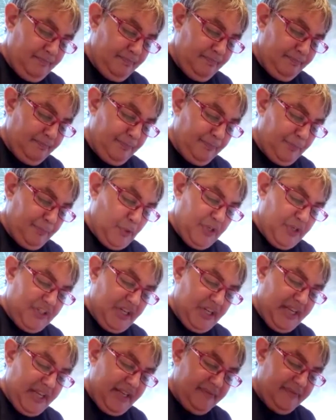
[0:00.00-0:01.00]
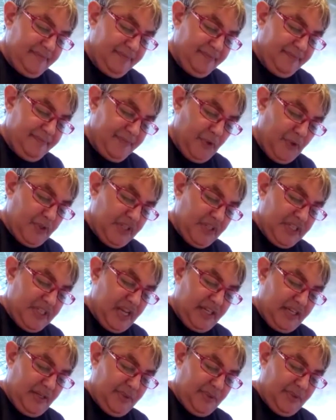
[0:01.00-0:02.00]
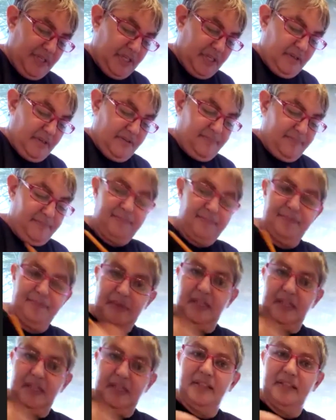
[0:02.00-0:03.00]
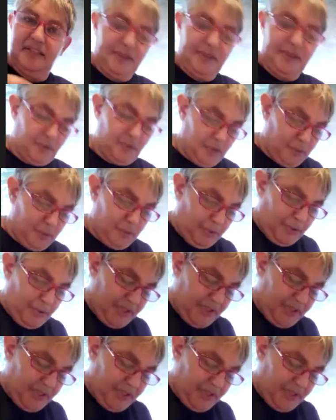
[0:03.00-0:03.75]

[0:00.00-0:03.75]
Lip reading: burnishing it. You're just not using a literal burnisher.